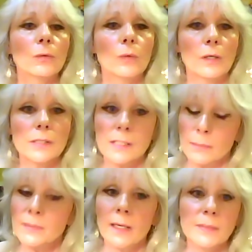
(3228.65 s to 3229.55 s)
Well,
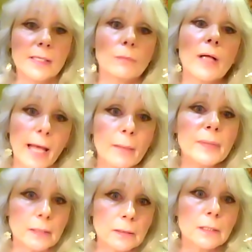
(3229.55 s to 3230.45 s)
sometimes they will
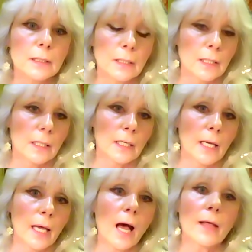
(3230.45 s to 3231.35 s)
happen
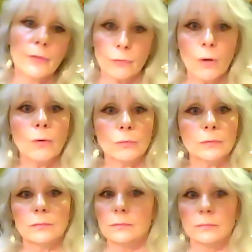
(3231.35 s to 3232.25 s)
on their own,